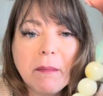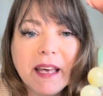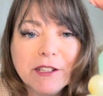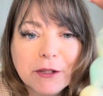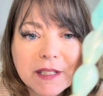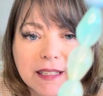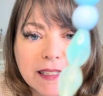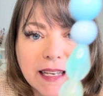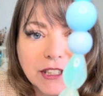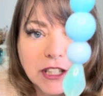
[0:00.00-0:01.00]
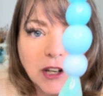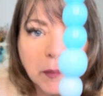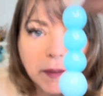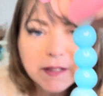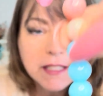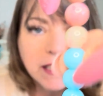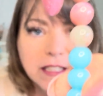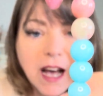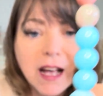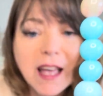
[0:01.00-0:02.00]
major sensation on
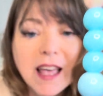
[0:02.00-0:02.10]
TikTok.